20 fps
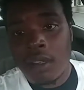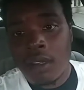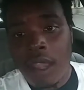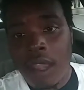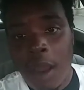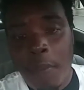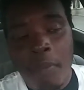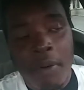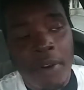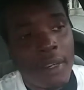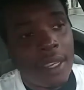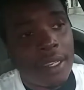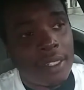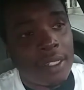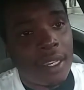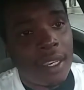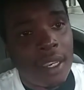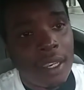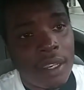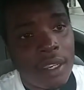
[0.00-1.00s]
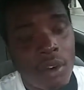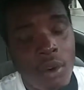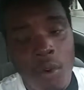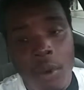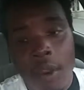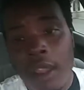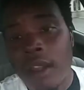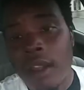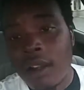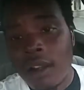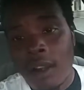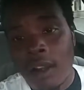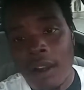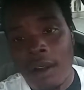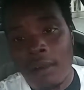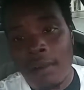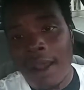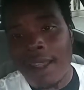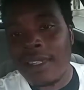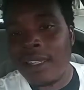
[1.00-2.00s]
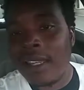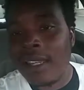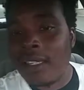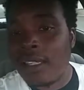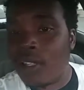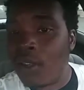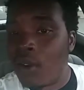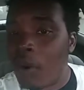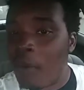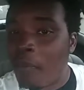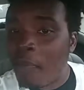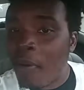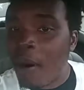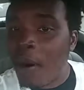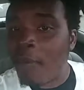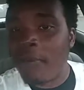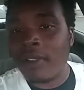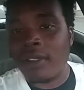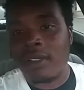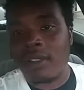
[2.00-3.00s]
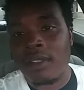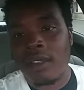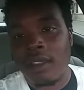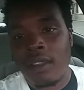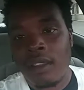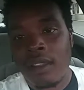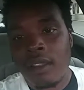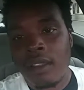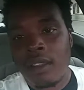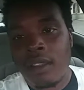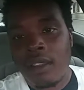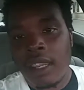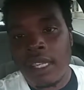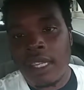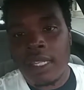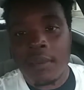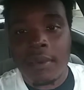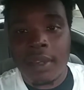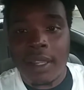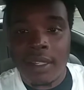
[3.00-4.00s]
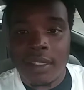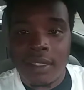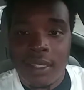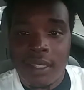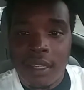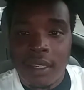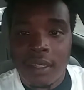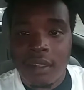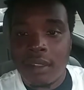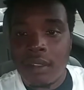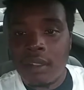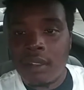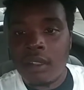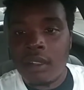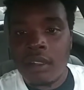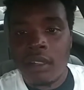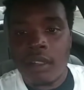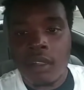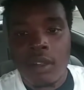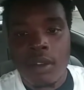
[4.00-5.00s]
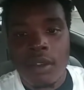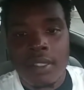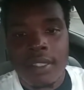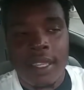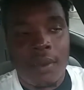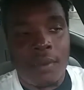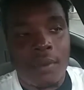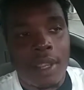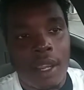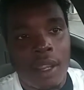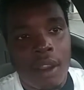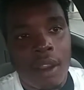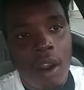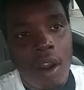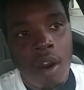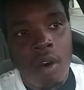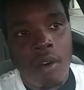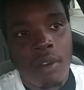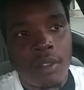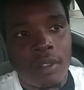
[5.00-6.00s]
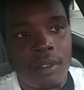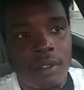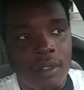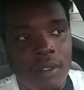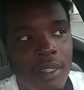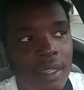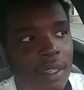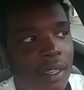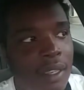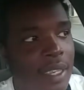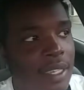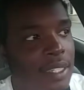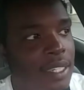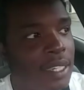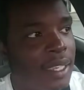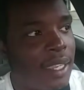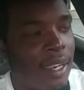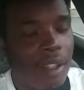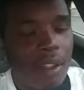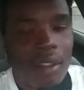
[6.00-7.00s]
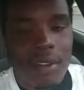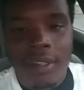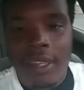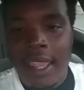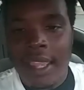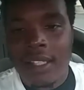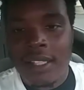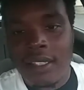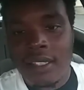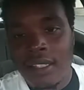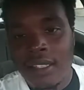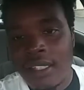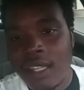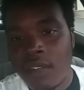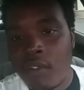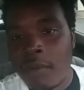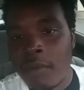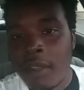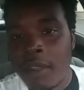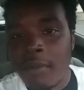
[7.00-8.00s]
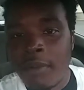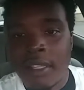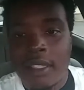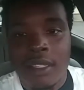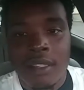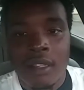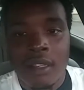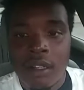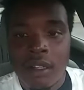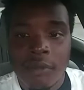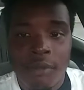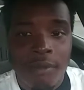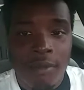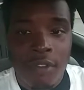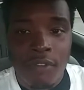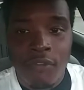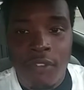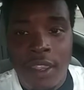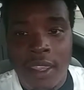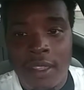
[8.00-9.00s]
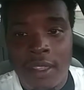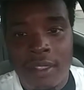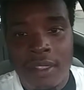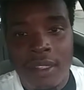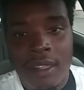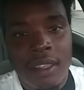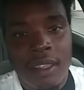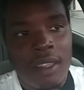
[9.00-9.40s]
I put that shit in the Qualcomm. I did that shit on purpose. And then when I did it, you know what I'm saying? When I called her and she got all nasty and shit with me and basically hung up in my face,